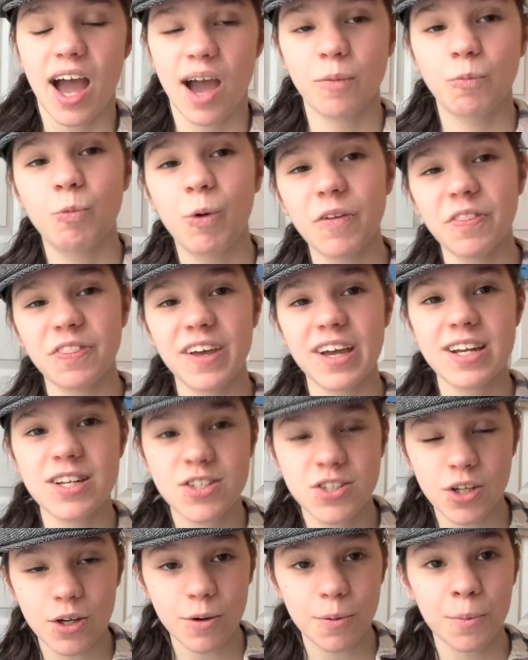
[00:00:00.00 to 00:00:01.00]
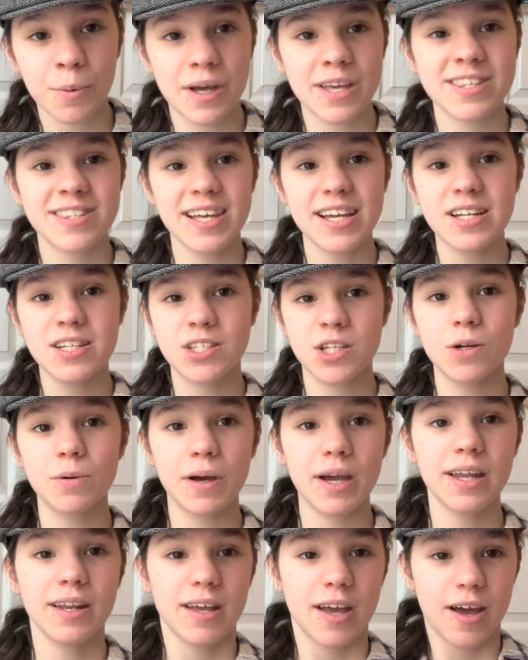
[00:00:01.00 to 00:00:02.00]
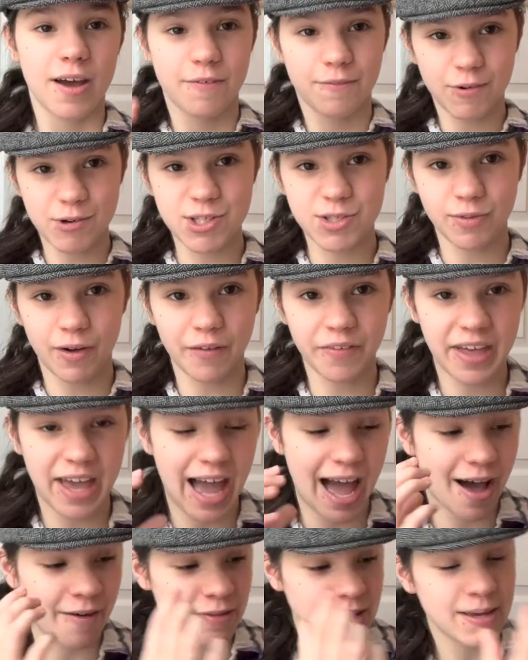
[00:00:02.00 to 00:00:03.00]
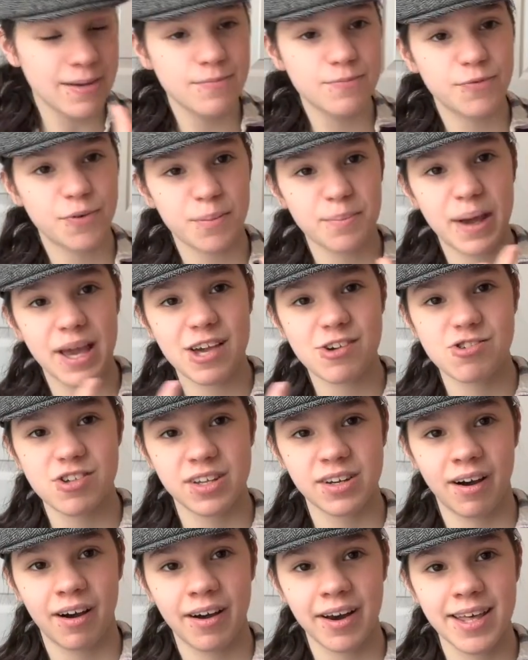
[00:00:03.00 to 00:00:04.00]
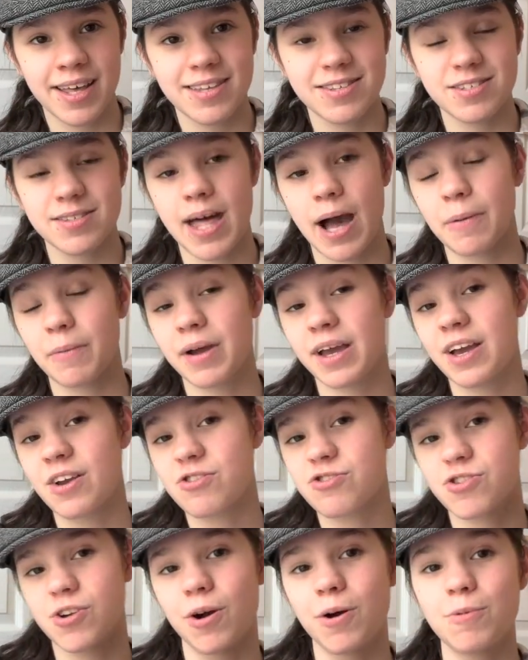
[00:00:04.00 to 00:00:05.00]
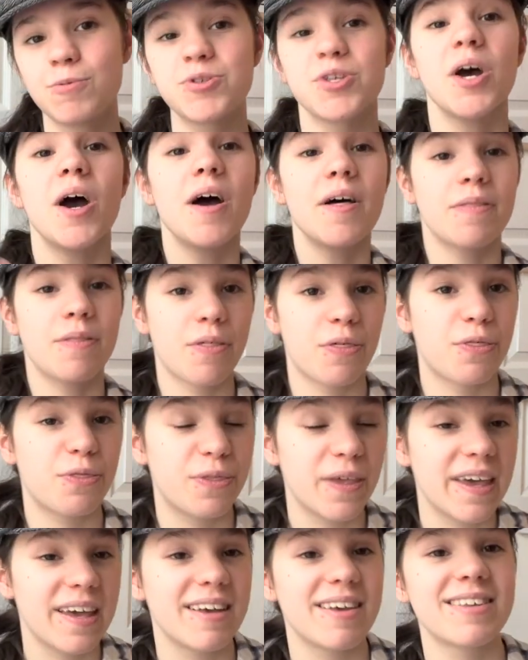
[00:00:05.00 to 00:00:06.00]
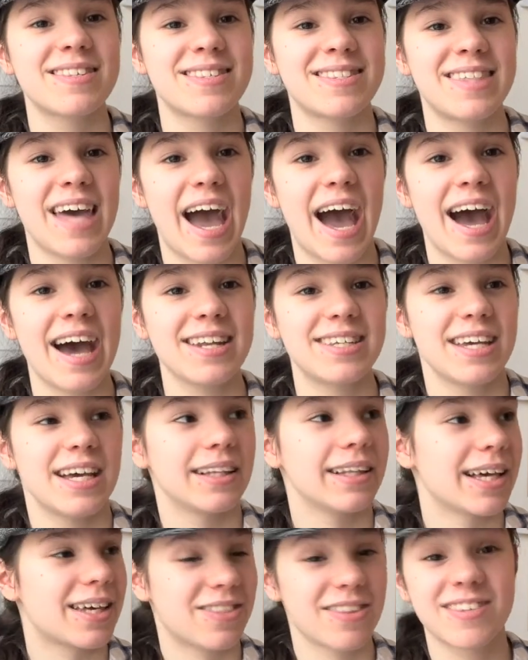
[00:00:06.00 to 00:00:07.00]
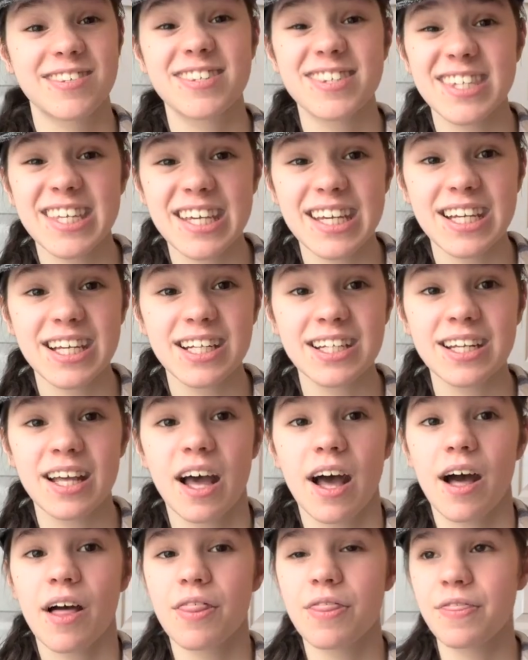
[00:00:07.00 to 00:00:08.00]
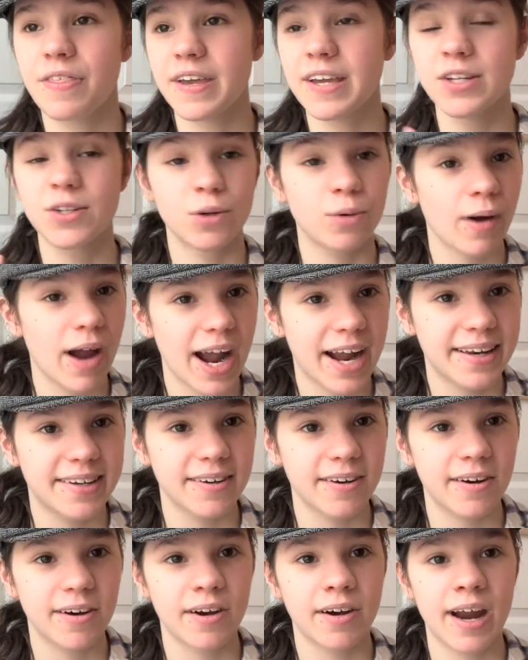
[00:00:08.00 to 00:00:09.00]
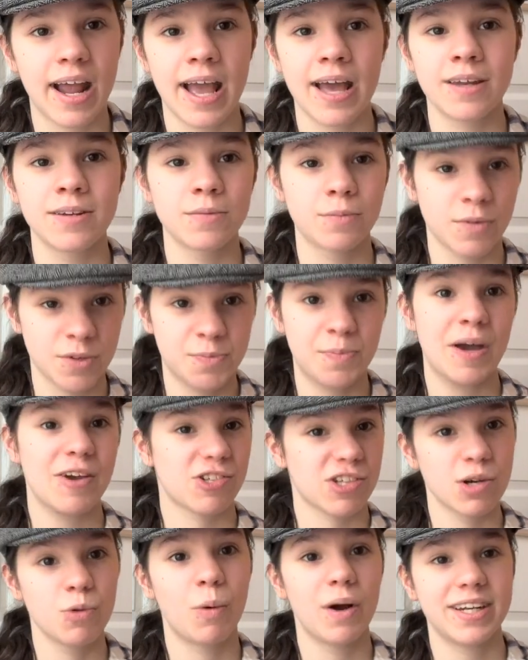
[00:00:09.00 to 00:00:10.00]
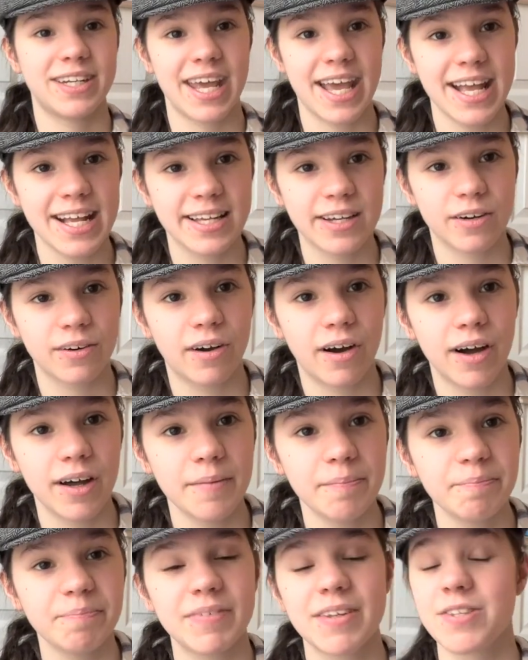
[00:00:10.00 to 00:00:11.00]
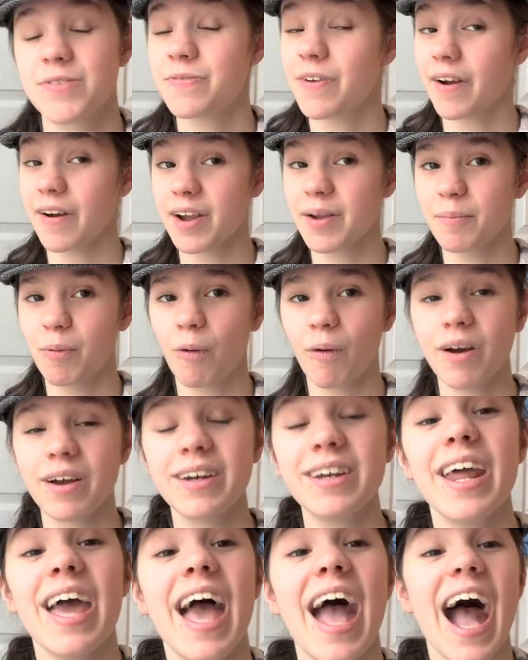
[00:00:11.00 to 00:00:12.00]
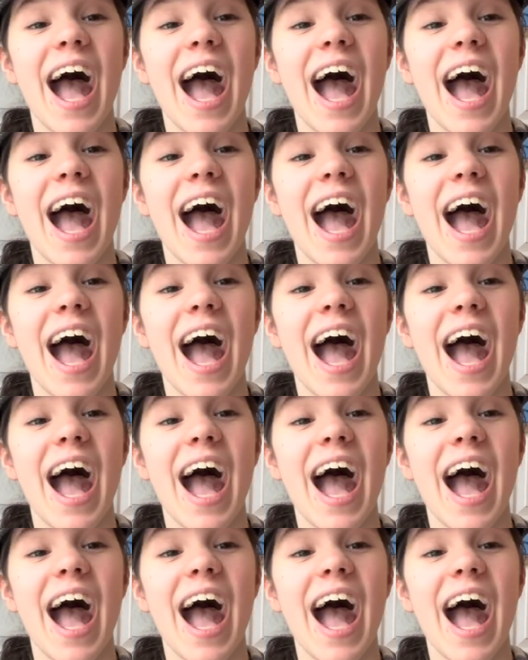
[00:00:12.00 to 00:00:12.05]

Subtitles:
And what they do is they do it, first of all, they have information on it, so that way it shows the things that, like the scene, the director, and especially what take you're on. It's very important.